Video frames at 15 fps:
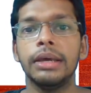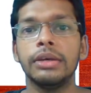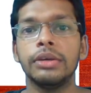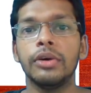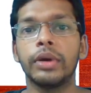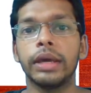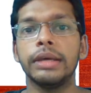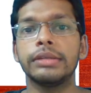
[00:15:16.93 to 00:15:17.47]

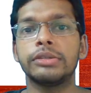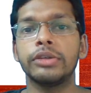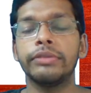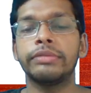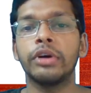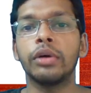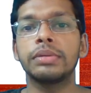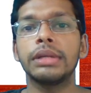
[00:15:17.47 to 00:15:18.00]
Okay, so
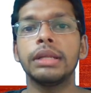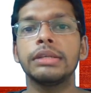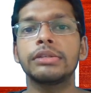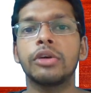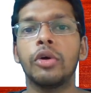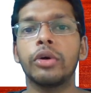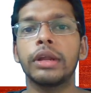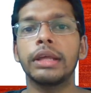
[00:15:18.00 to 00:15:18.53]
if the optional is
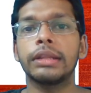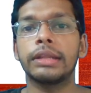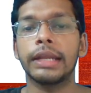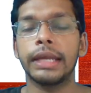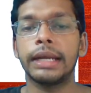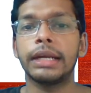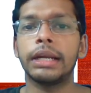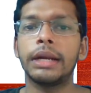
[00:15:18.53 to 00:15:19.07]
scoring
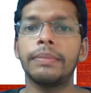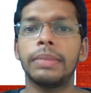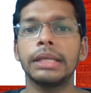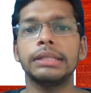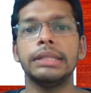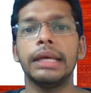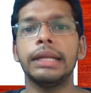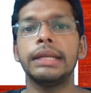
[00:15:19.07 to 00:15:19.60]
300
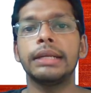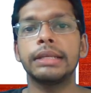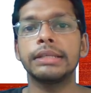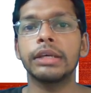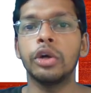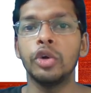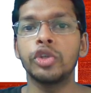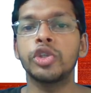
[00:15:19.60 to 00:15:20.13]
plus, then it is
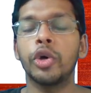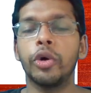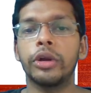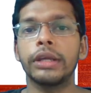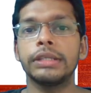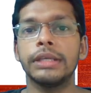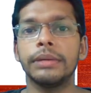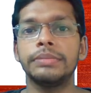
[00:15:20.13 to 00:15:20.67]
a good
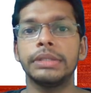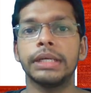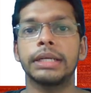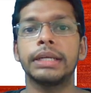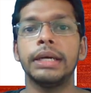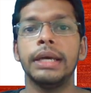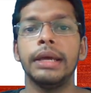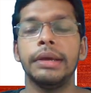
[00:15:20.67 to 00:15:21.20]
scoring
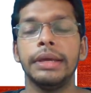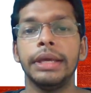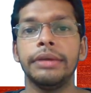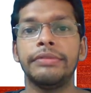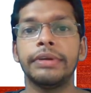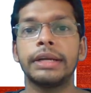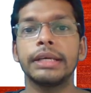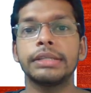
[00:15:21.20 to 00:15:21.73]
subject.
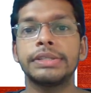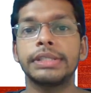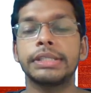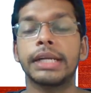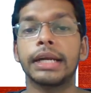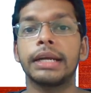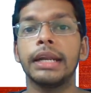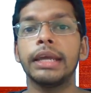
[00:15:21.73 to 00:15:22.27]
If it is
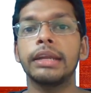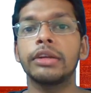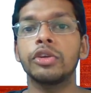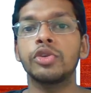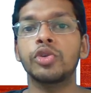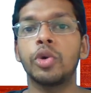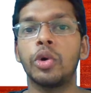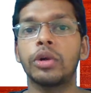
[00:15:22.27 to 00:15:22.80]
struggling to
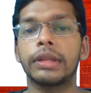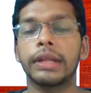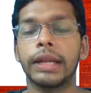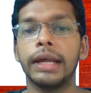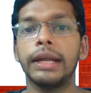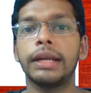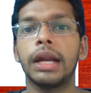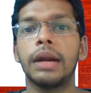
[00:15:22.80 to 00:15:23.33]
score
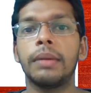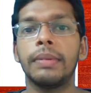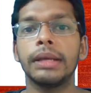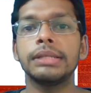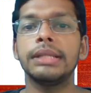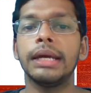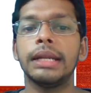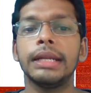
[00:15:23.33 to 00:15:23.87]
300
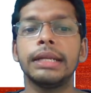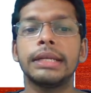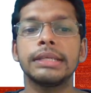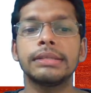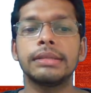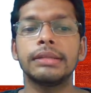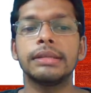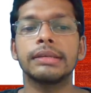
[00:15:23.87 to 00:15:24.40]
plus, then it
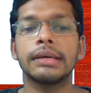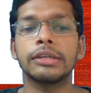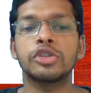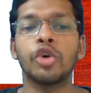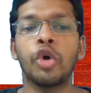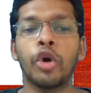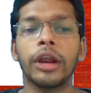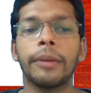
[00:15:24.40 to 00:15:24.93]
is the
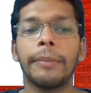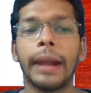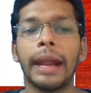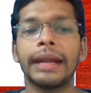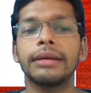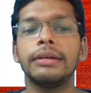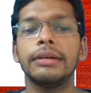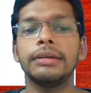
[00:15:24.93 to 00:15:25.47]
scoring
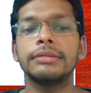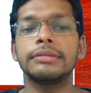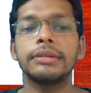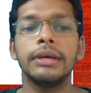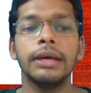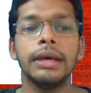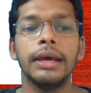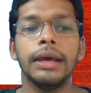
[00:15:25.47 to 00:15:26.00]
pattern is
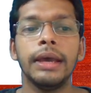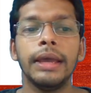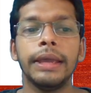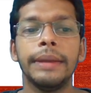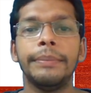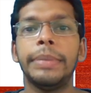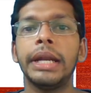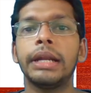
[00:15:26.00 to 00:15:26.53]

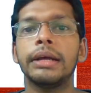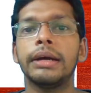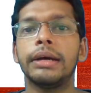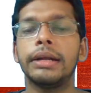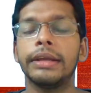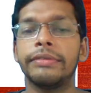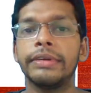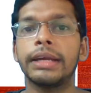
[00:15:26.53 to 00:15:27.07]
a bit
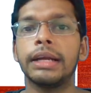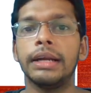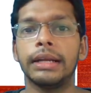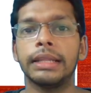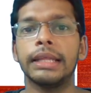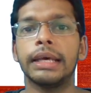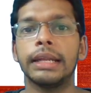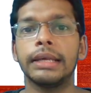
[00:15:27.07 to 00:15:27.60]

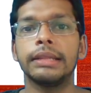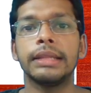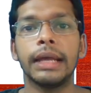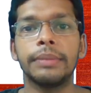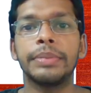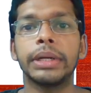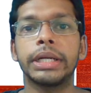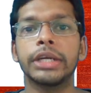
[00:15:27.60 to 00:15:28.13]
difficult there in
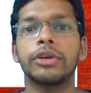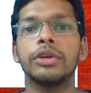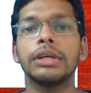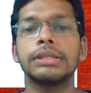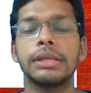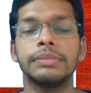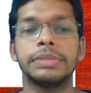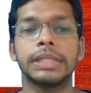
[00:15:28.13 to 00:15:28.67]
that particular
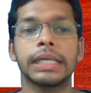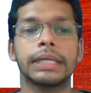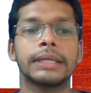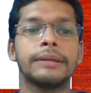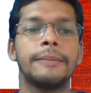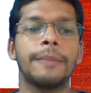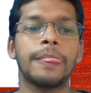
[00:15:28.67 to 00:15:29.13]
subject.